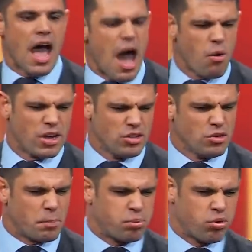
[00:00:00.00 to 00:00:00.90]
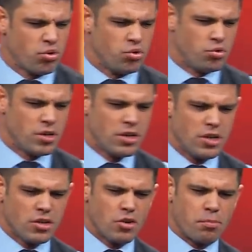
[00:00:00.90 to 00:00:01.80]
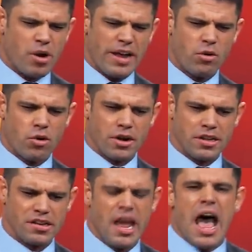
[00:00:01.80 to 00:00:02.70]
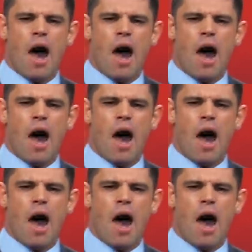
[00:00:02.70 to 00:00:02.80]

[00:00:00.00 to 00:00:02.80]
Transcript: I want you to prune your priorities.